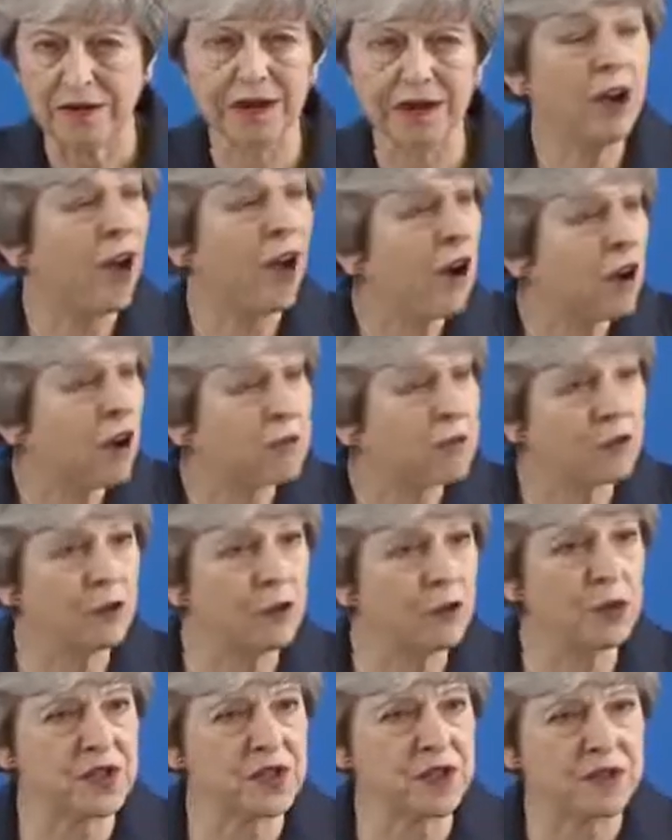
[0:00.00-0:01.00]
in our armed
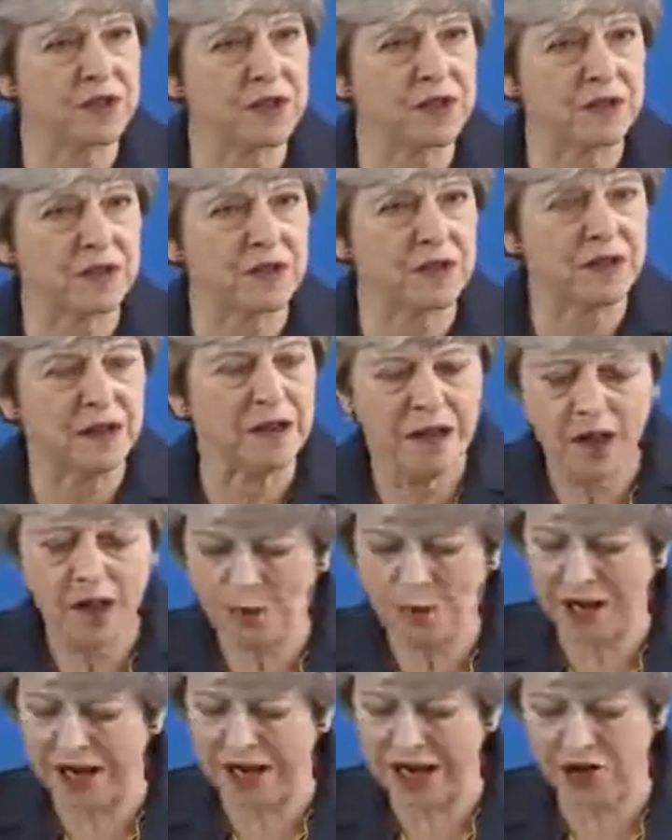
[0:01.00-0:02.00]
forces,
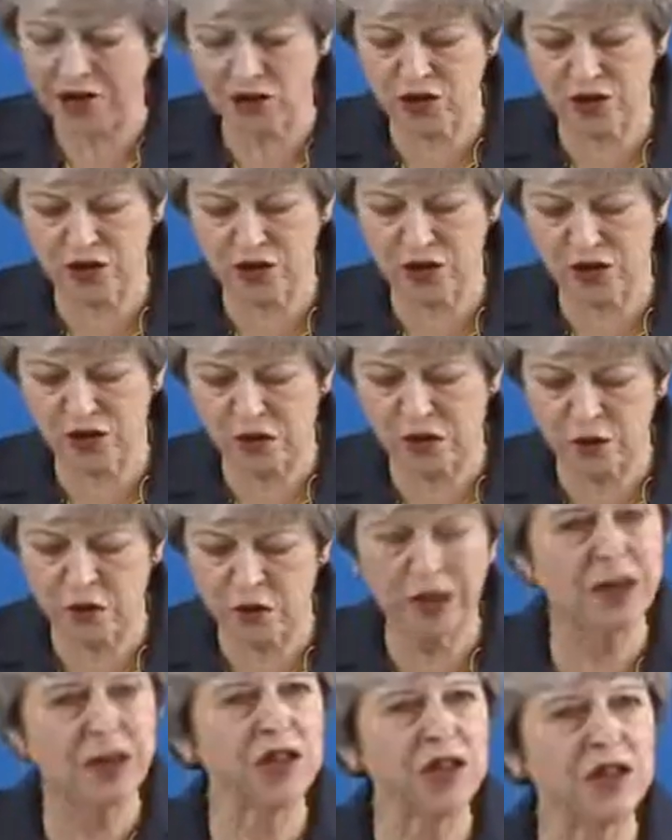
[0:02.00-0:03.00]
where national and
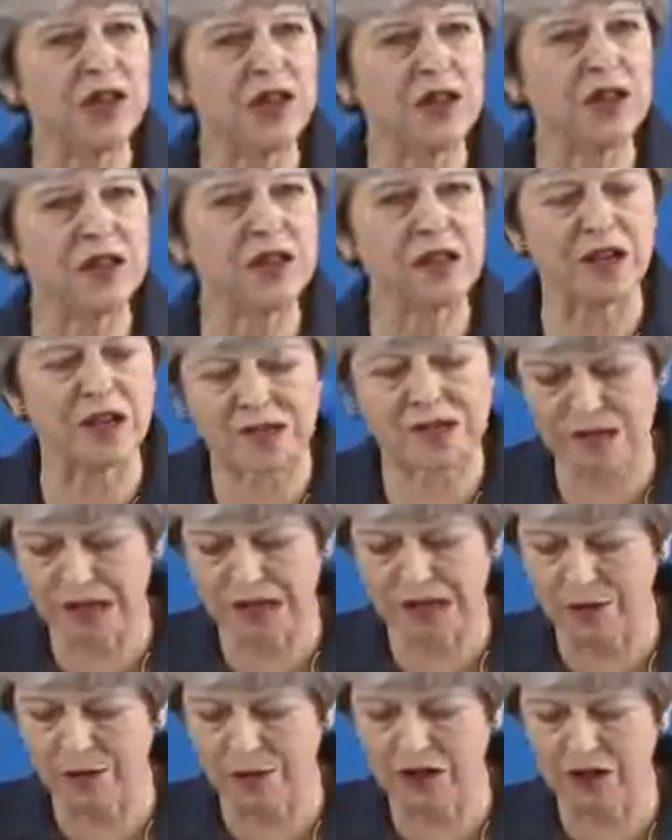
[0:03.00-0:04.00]
local identities are
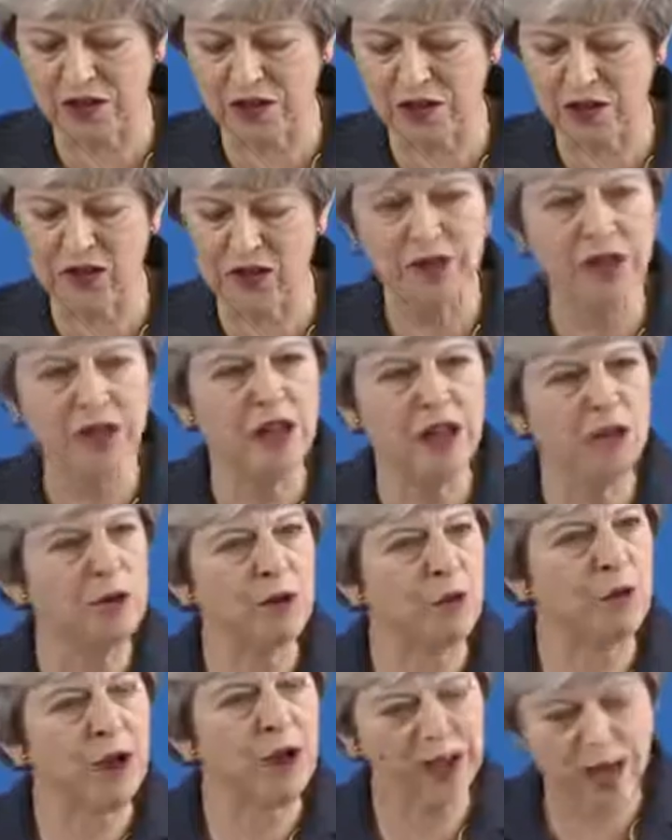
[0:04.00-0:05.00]
celebrated,
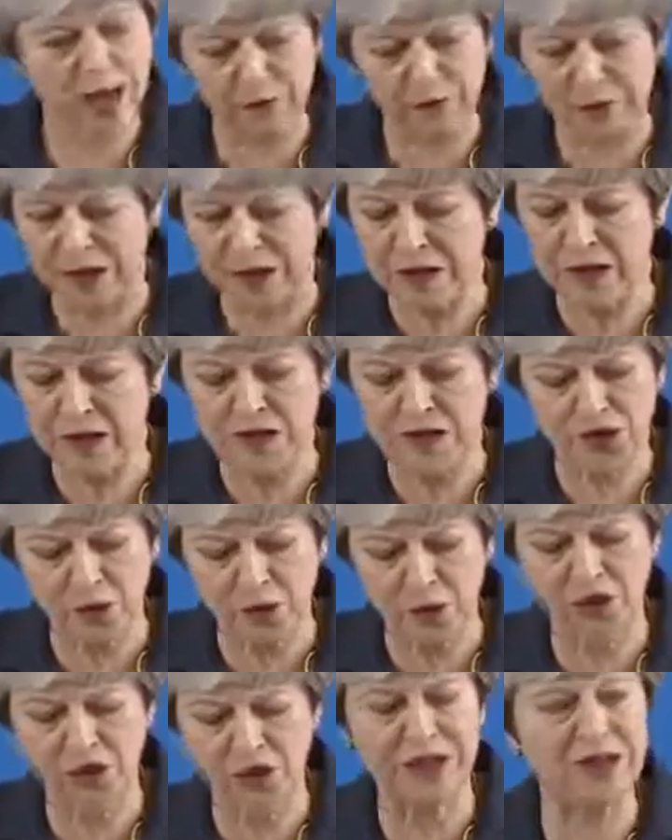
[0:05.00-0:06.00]
but where every
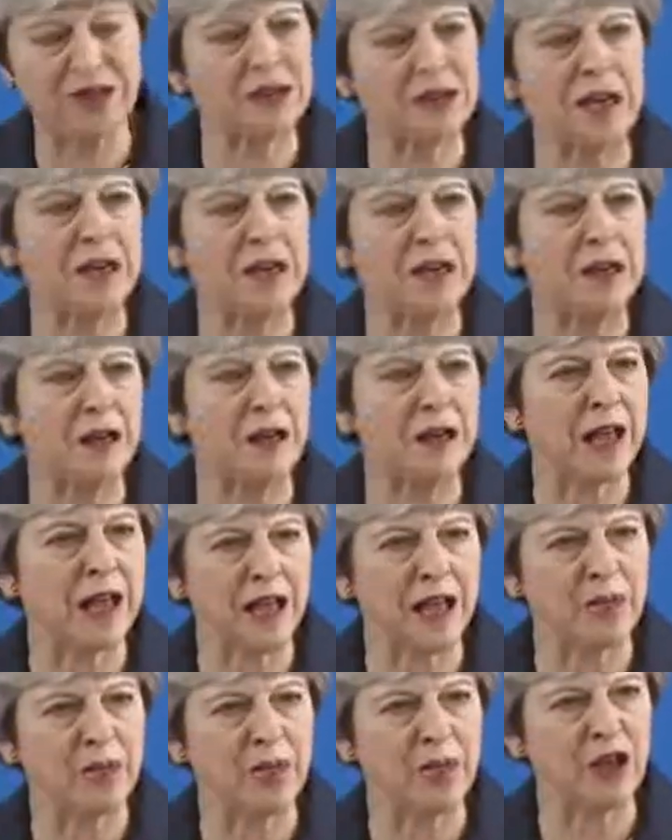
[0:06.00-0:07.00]
soldier, sailor,
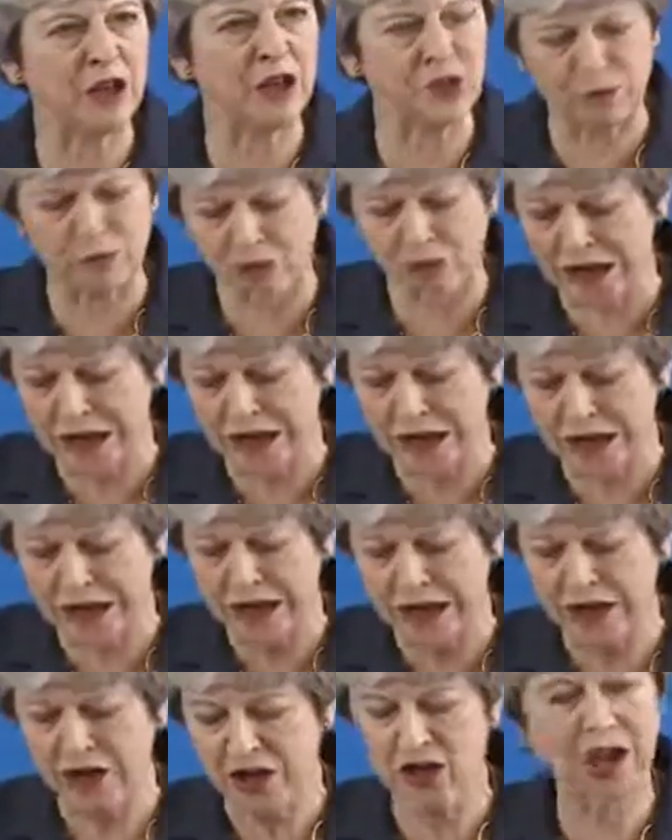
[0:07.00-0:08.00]
airman and marine
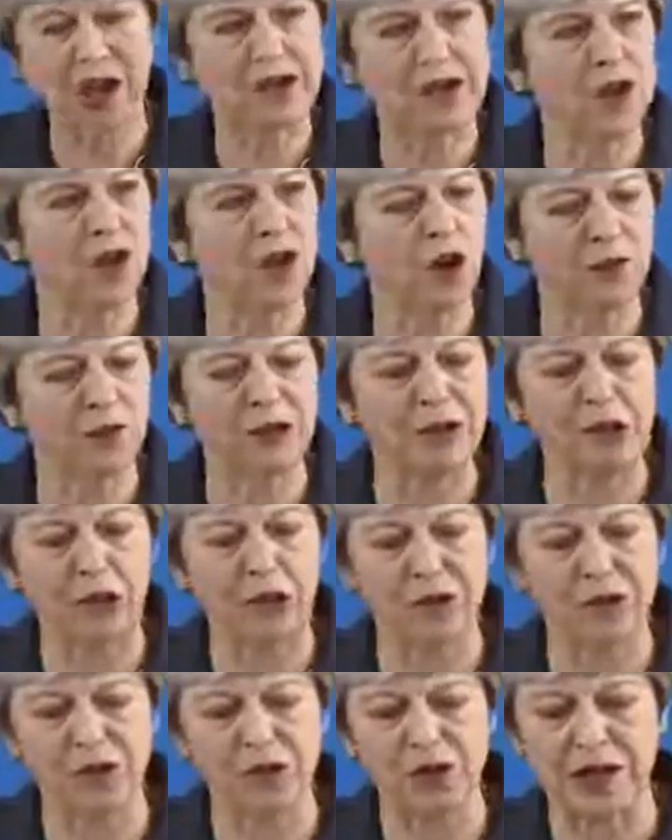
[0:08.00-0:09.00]
shares a common
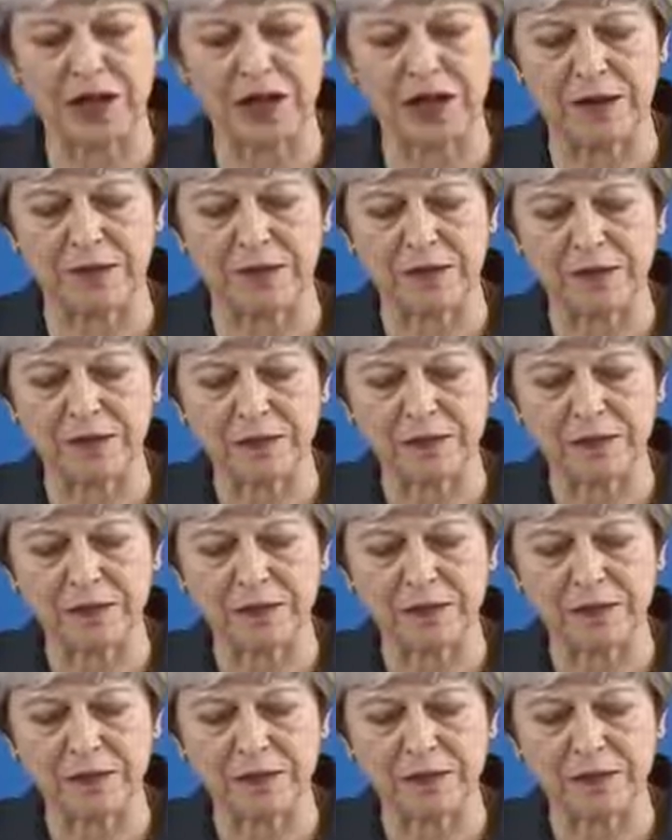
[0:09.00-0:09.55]
loyalty.